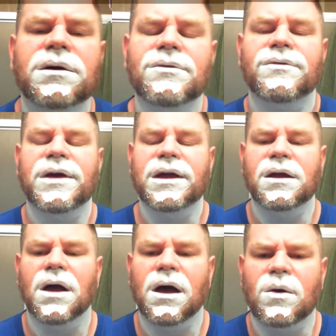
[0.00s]
of
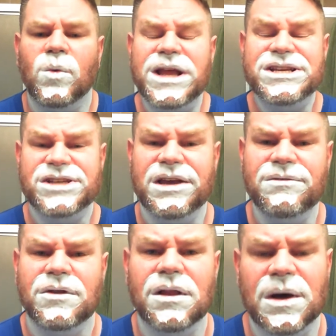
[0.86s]
a wet
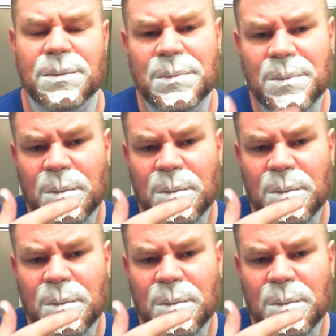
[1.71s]
shave club